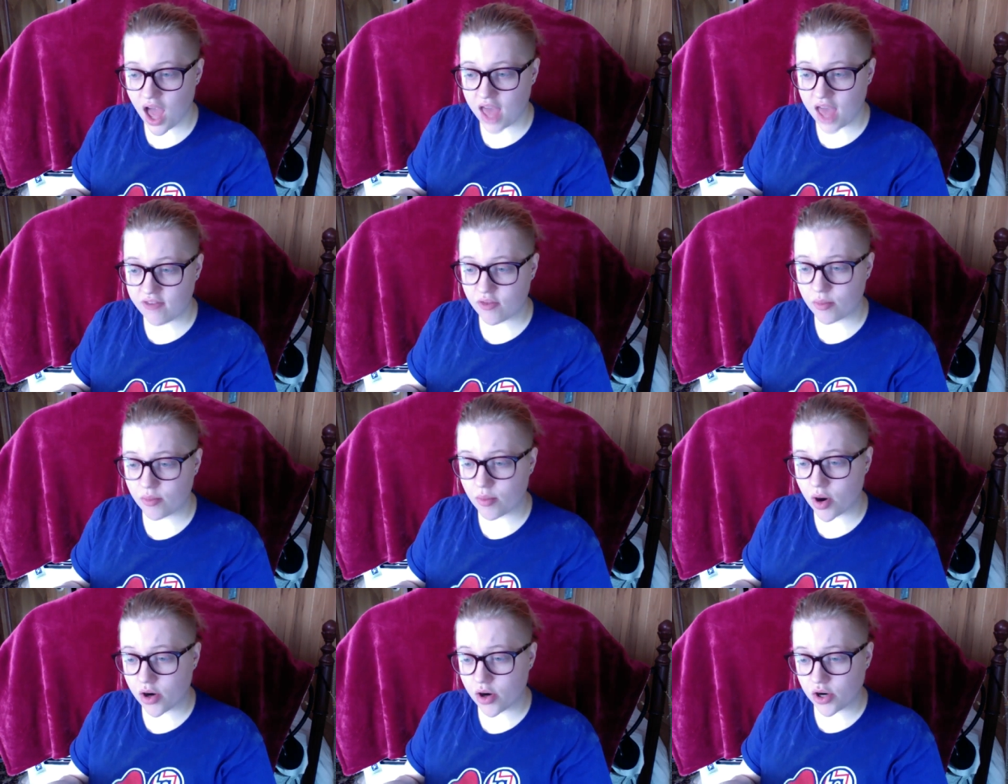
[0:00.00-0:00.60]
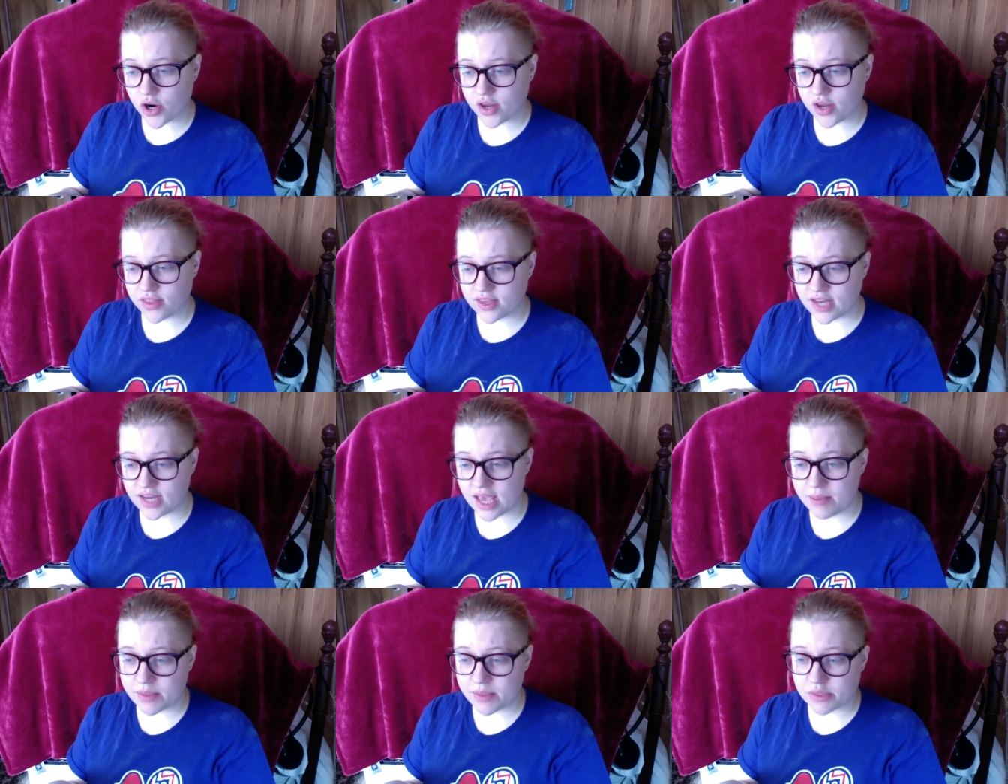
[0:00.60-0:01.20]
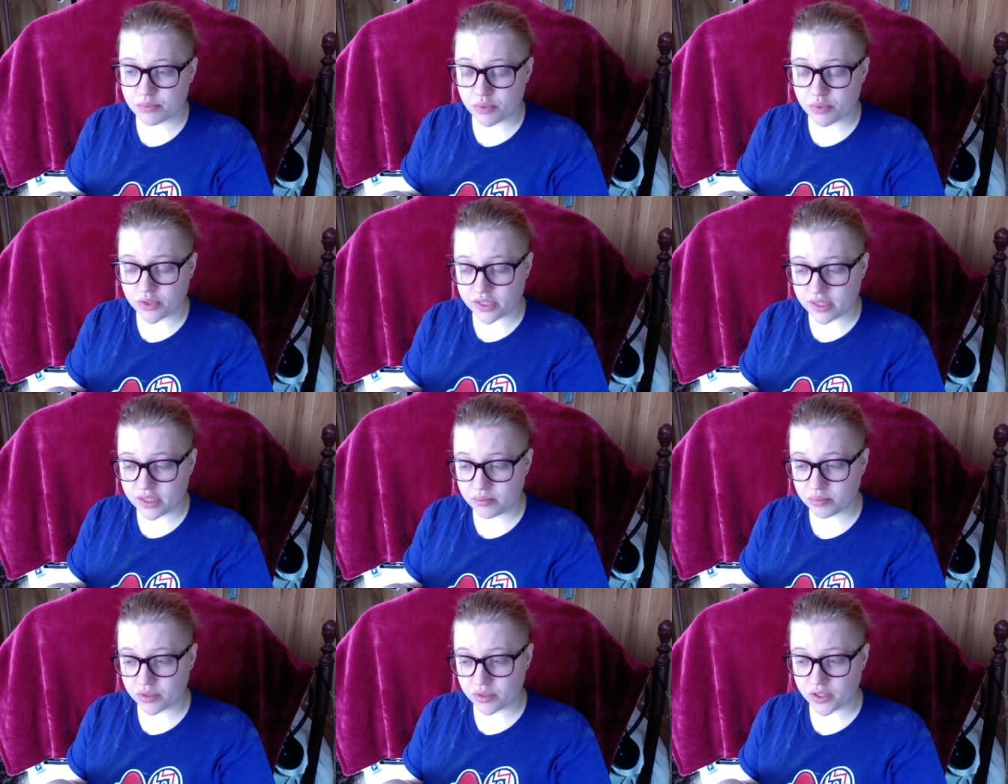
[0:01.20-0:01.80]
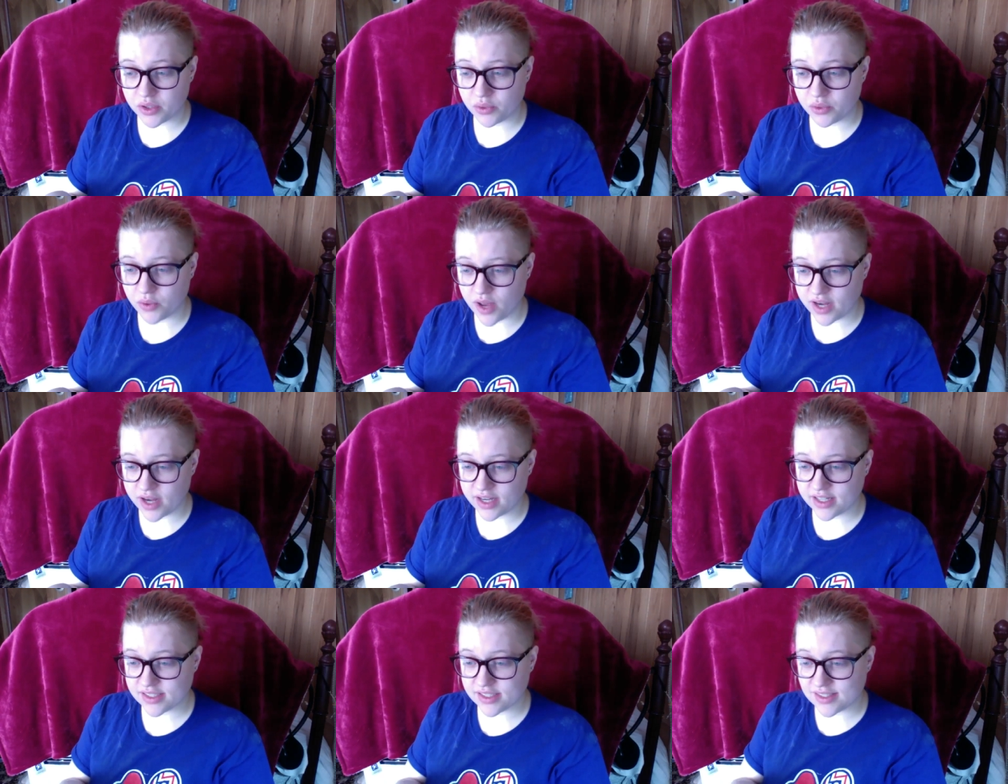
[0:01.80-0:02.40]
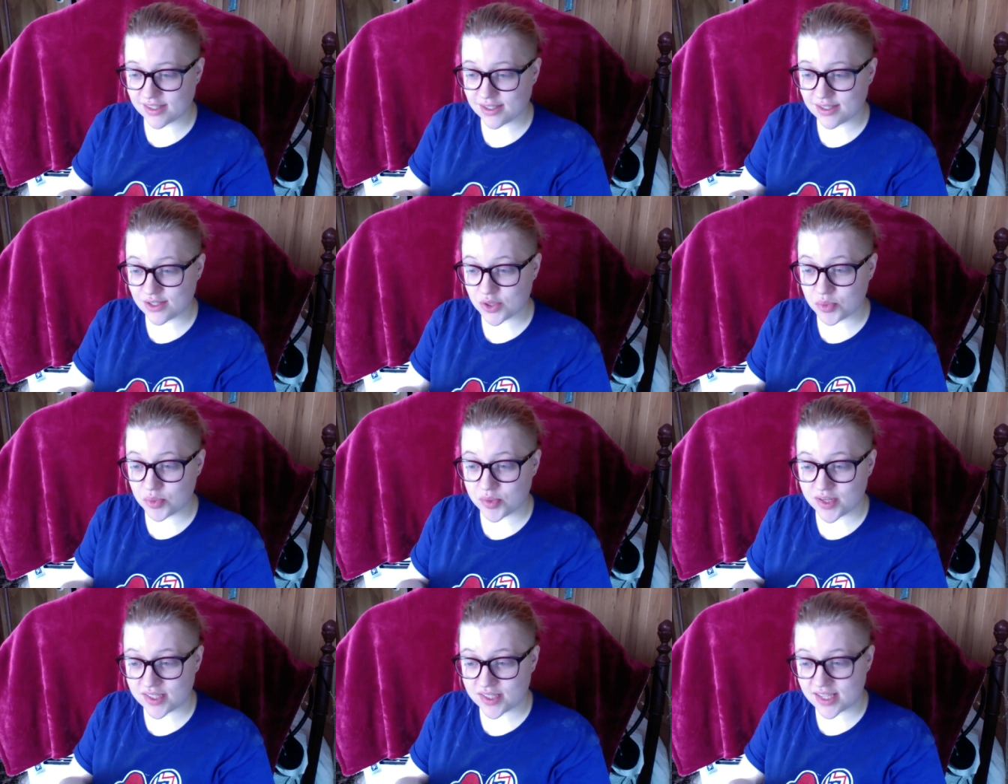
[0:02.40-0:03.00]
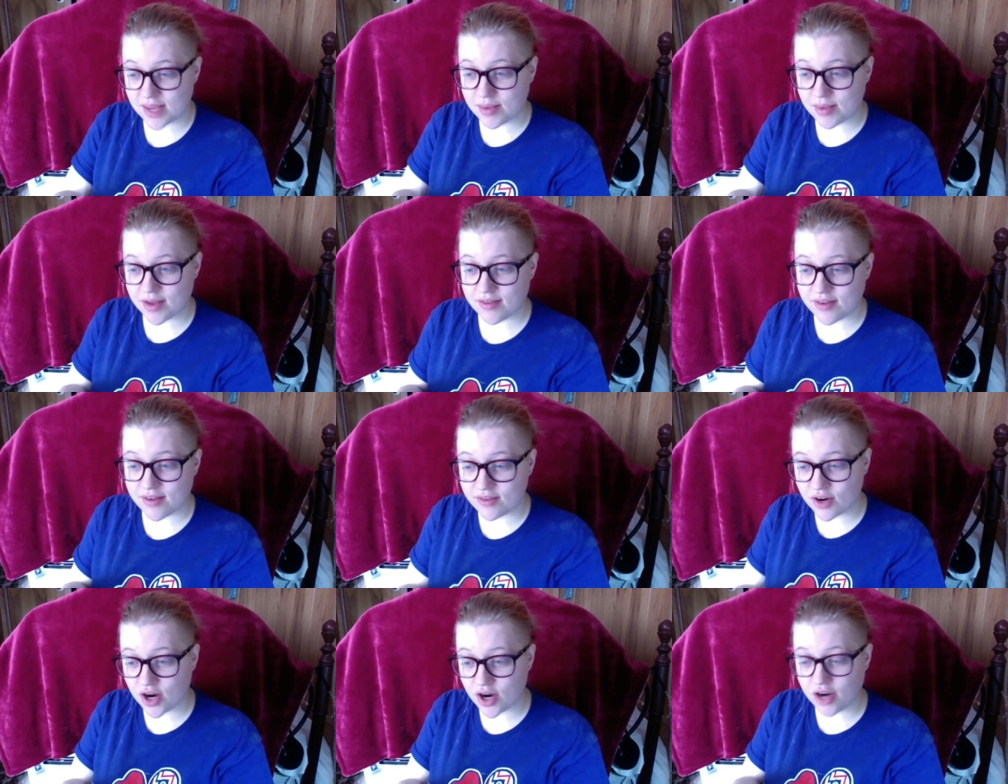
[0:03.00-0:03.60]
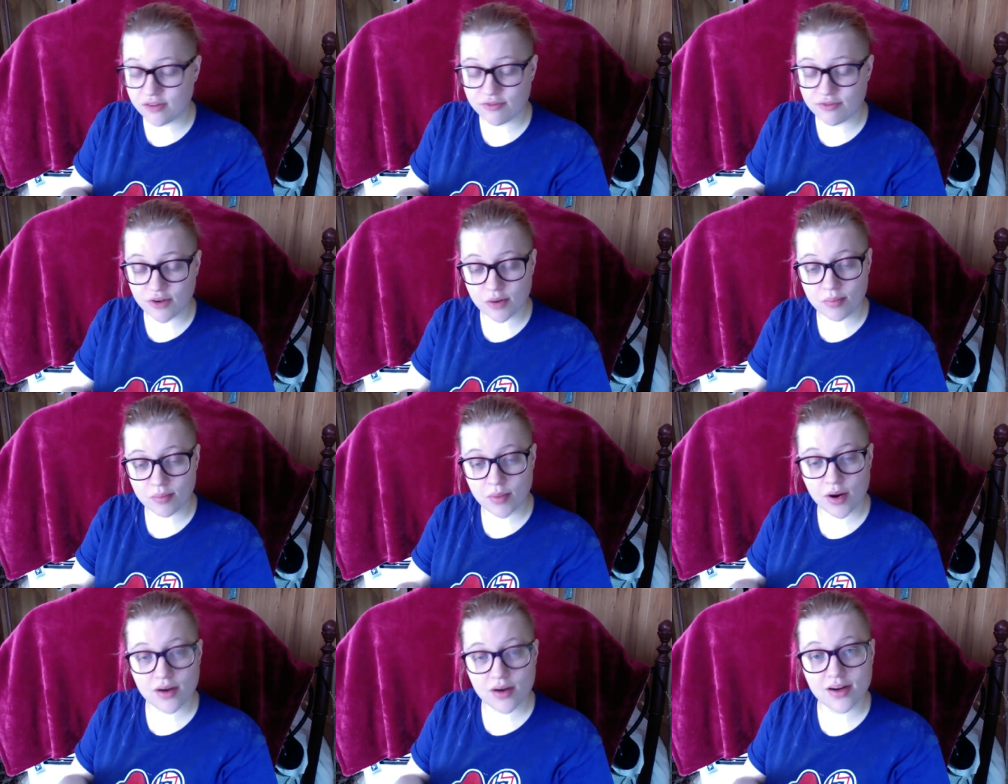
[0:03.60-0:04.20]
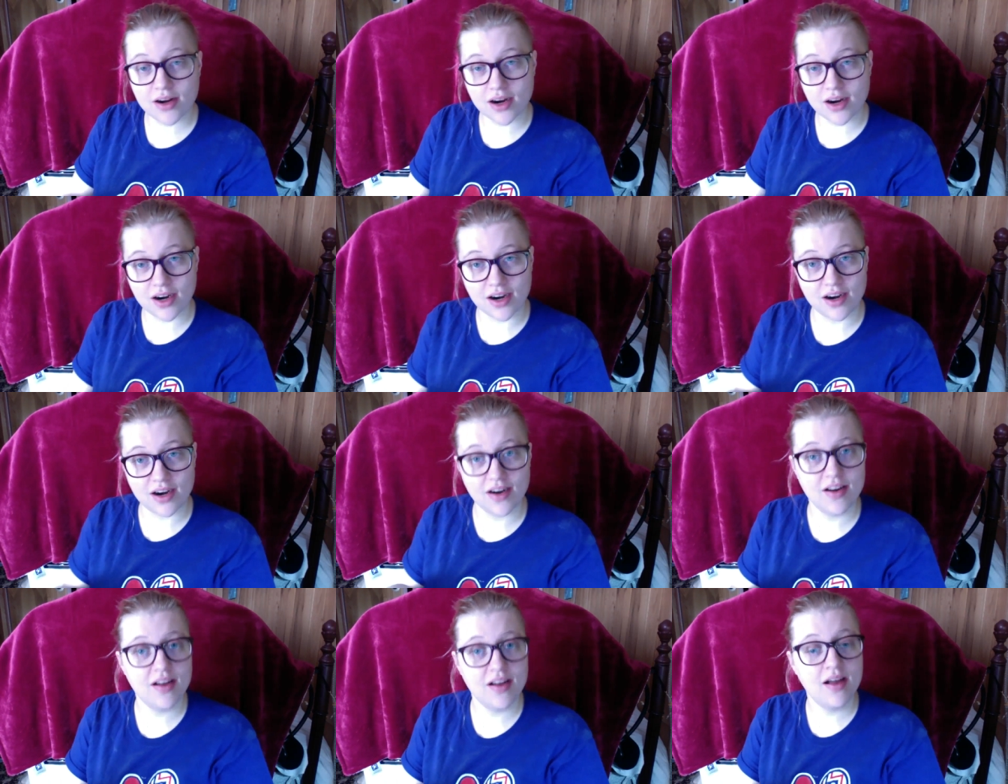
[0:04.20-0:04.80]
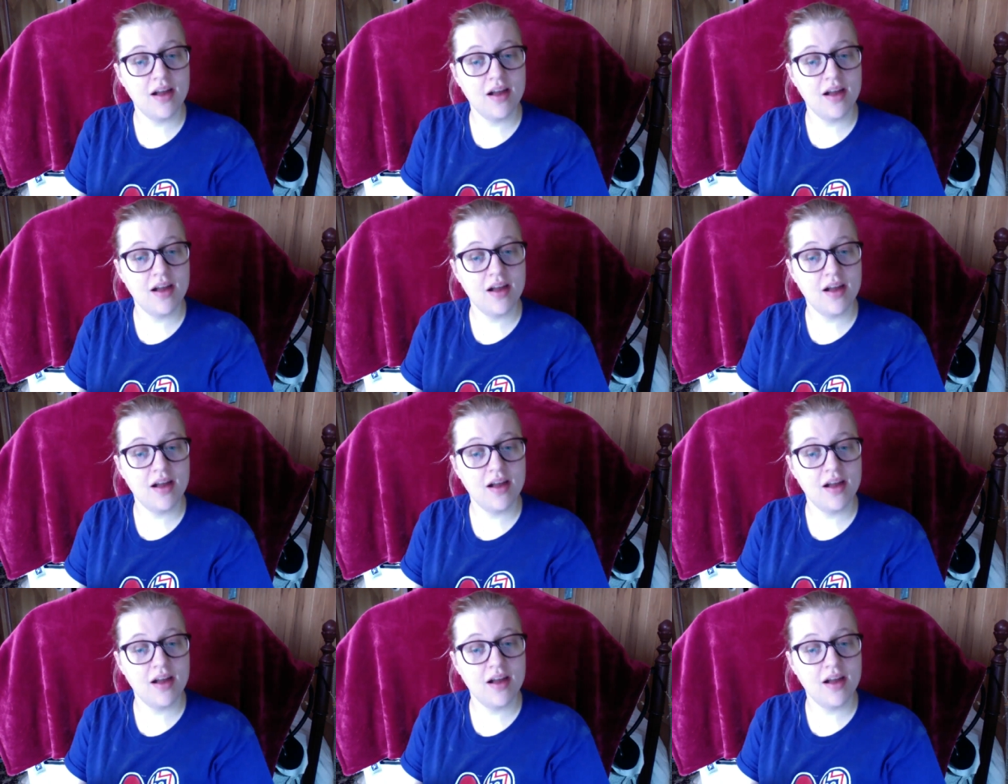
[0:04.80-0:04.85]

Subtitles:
I have a marker and the name is Brilliant Blue, and it is the stupidest name I've ever heard for a marker.